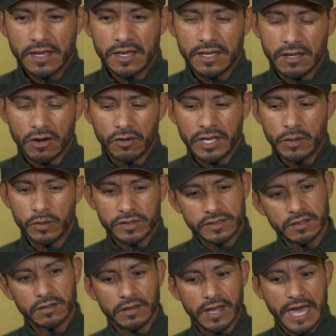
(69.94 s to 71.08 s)
he was
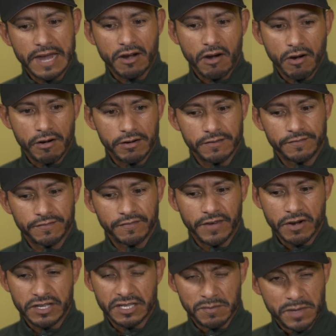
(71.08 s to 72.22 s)
still at heart
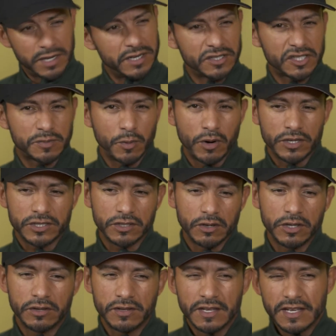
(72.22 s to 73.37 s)
very committed to the sport.
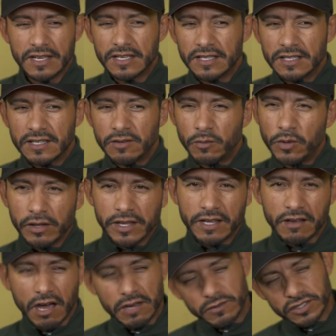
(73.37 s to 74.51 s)
So really
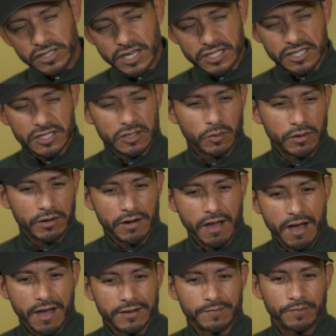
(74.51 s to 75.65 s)
conversations were
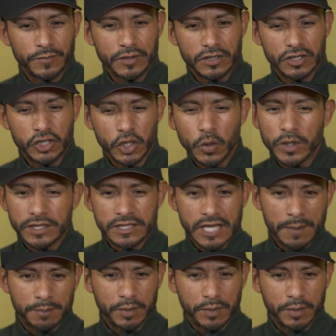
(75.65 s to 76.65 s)
not too in-depth